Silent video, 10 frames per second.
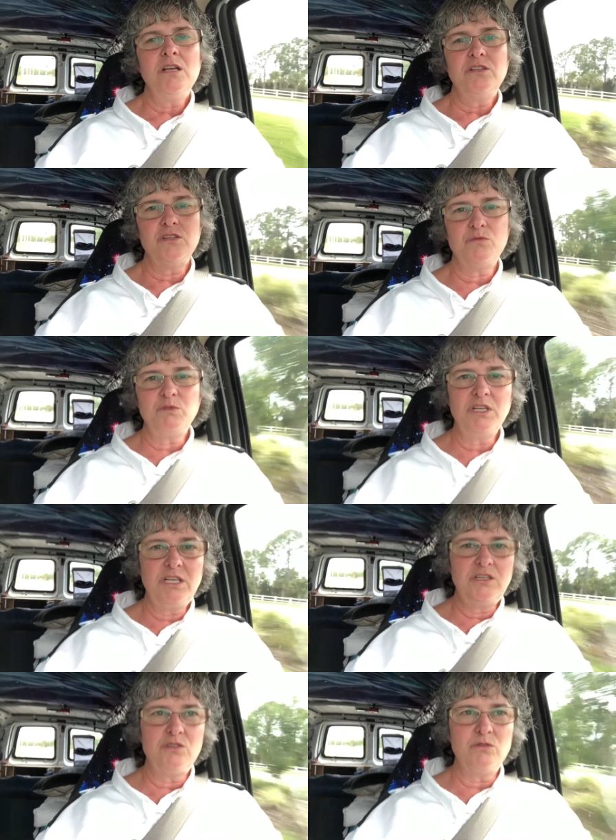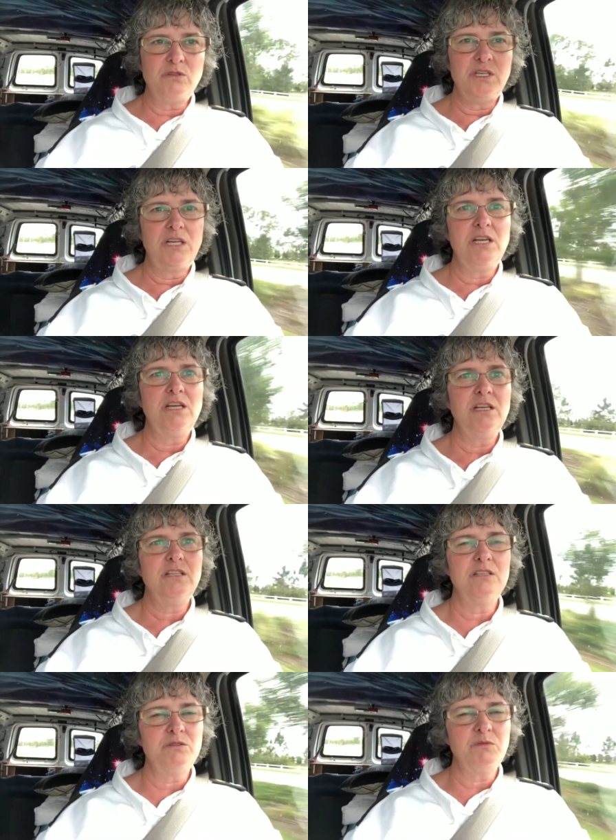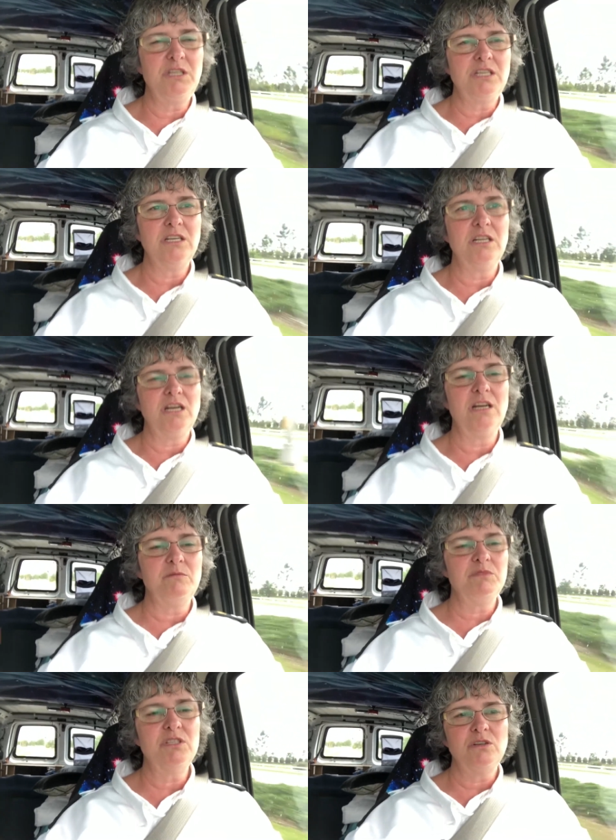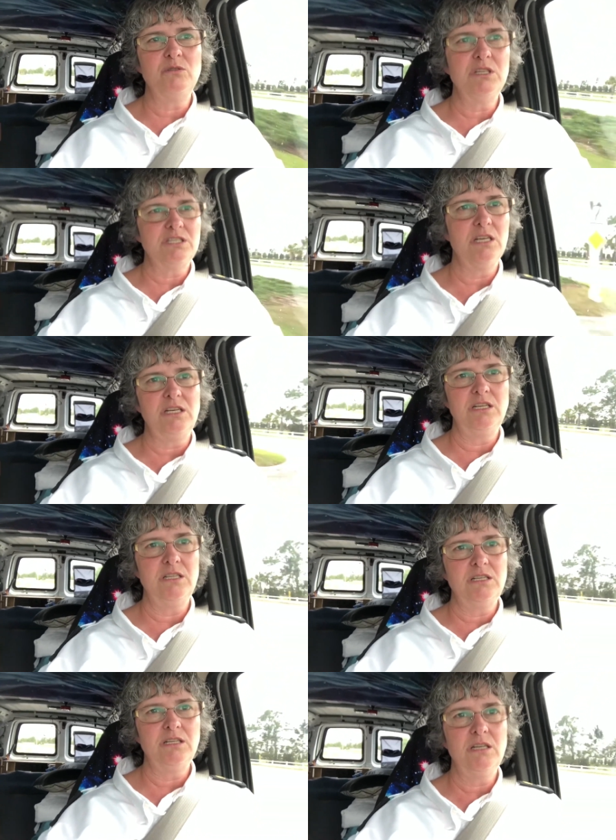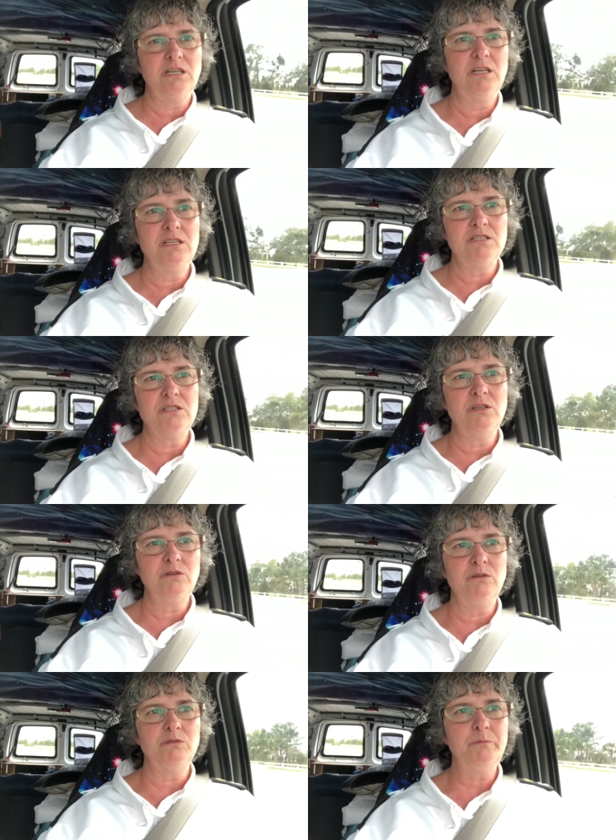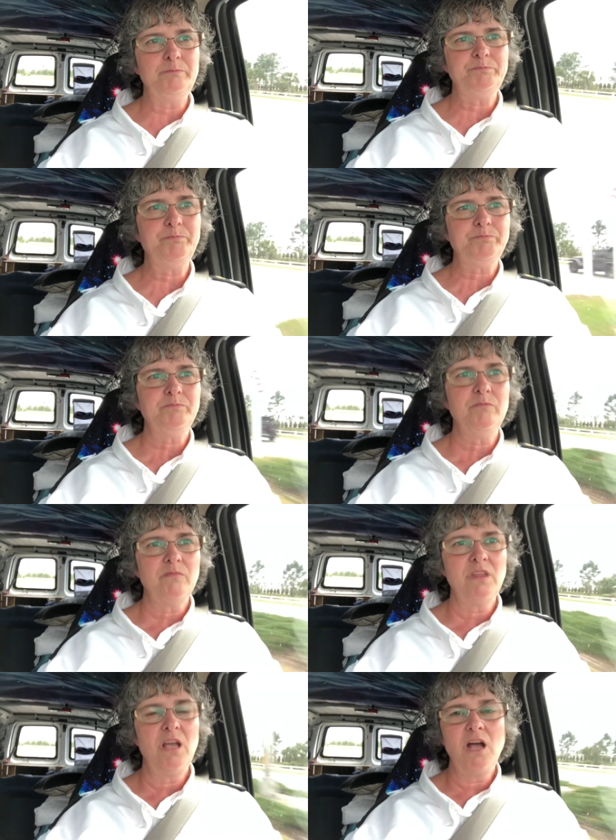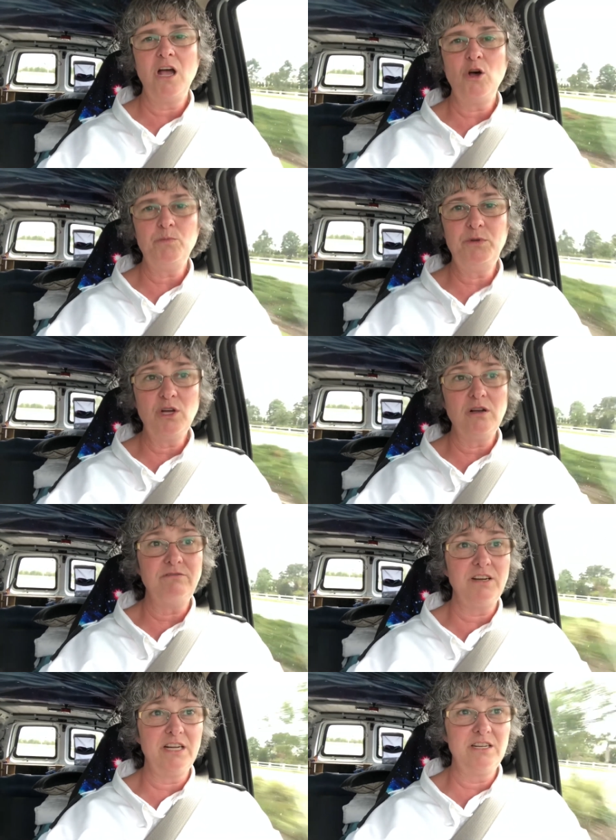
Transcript: just really enjoy this weekend. I'm so excited. So I hope y'all find